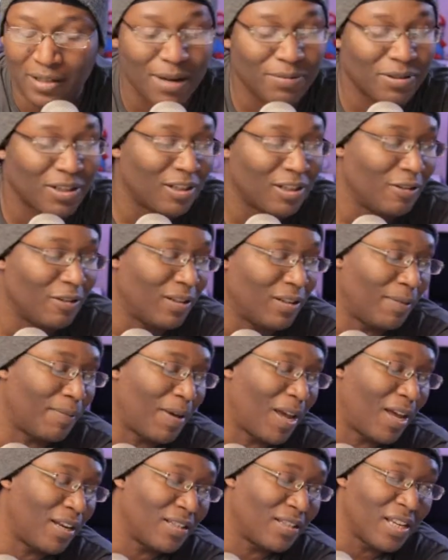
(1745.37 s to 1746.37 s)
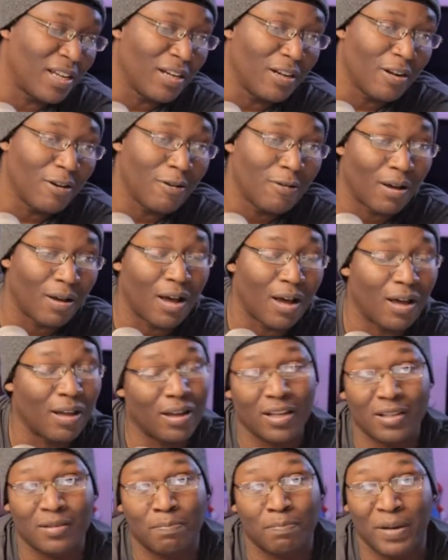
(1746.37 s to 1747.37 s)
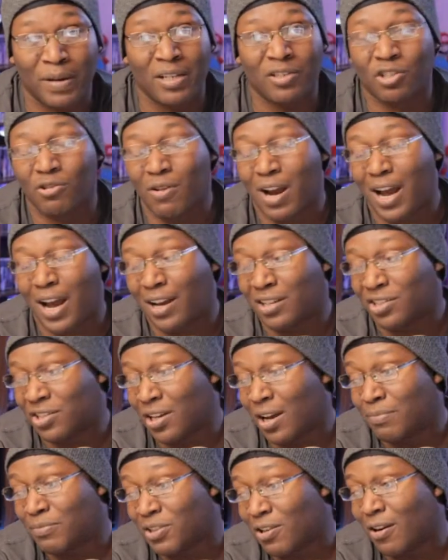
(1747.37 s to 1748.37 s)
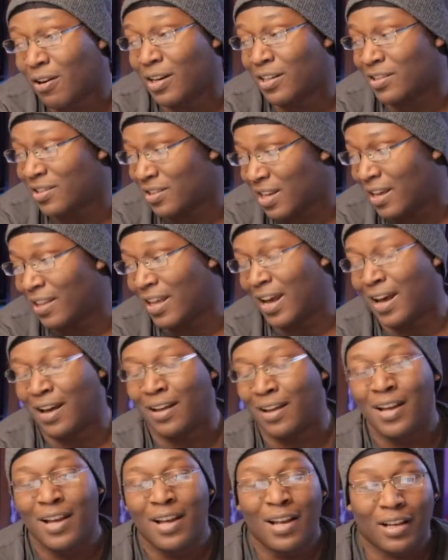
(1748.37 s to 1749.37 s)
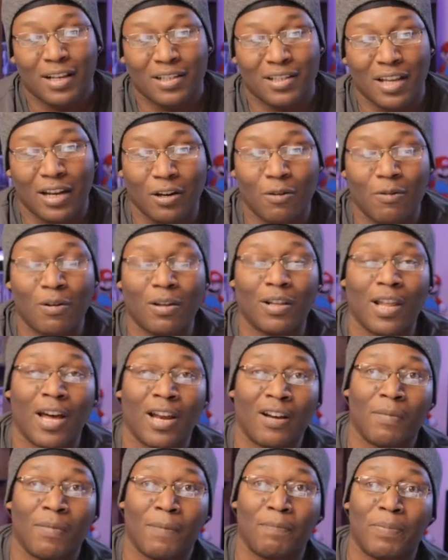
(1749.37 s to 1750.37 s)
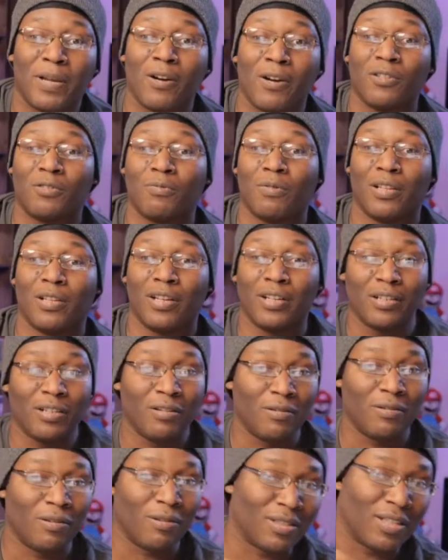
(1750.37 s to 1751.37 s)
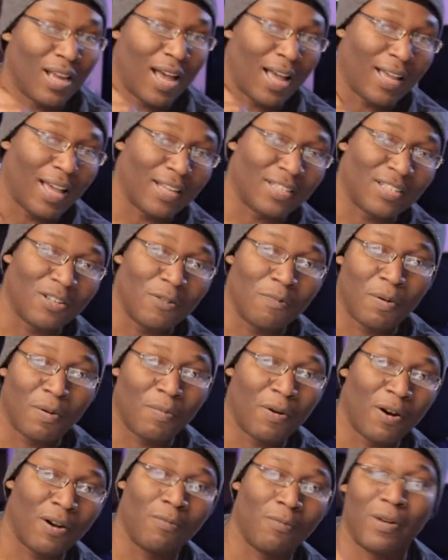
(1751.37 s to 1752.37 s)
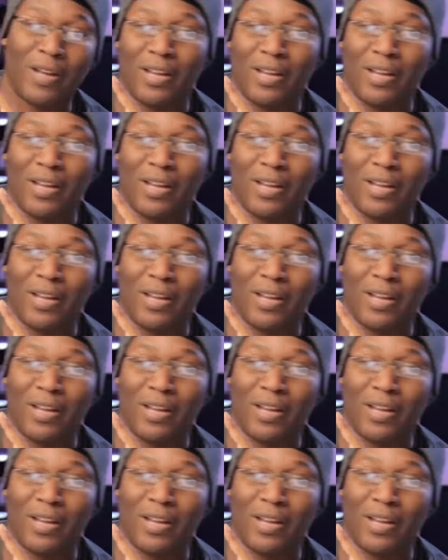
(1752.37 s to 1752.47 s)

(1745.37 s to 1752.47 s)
Absolutely, man. Nintendo has been trash. I'm sorry to say that because I know a lot of my peers really. And you don't know, see, I got Super Mario.